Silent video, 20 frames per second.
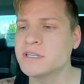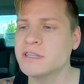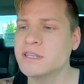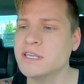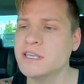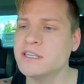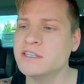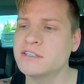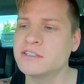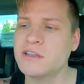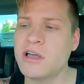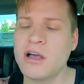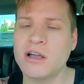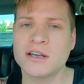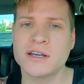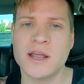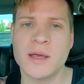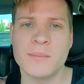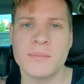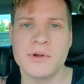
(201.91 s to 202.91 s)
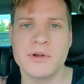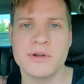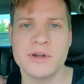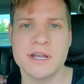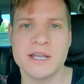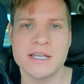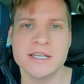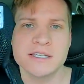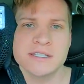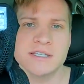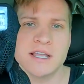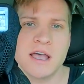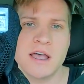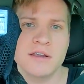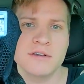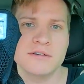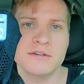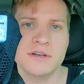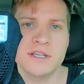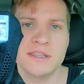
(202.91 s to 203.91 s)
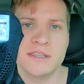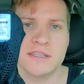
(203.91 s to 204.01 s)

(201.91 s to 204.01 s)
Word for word: The stock number is underneath